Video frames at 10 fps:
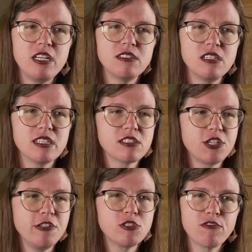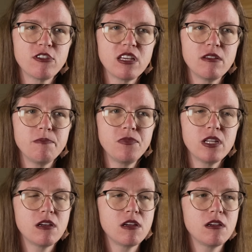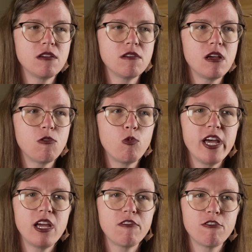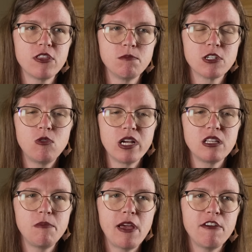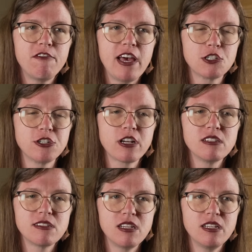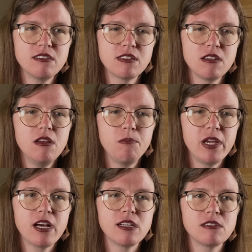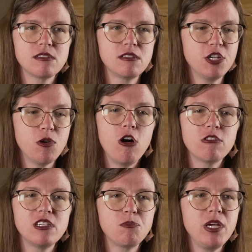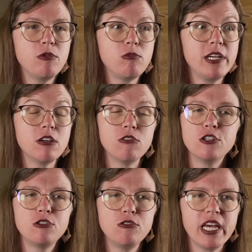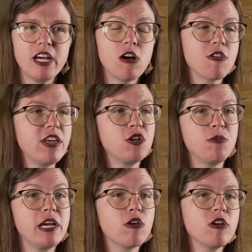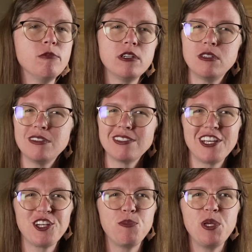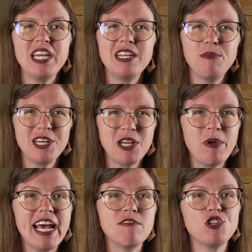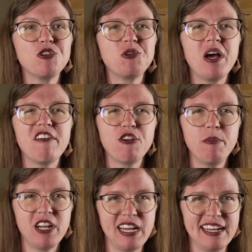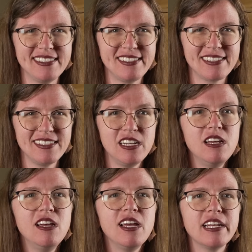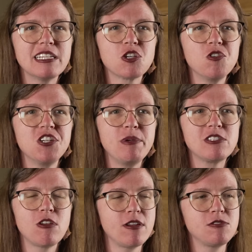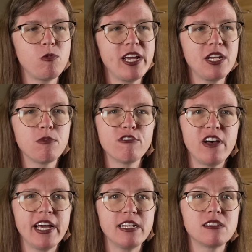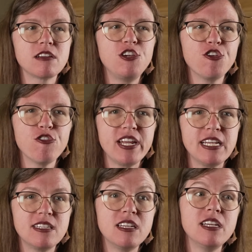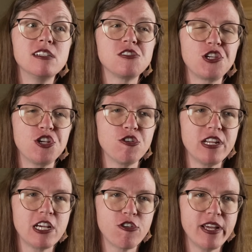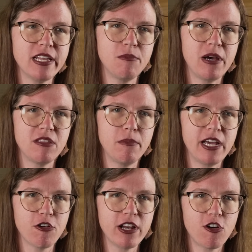easy excuse for them, a way for them to quickly manufacture consent. Because, all these people, we don't know who they are. They could be criminals. They could be anybody. We have to know who everybody is. And it's going to be sold as a way to provide security to the insecurity created by the migrant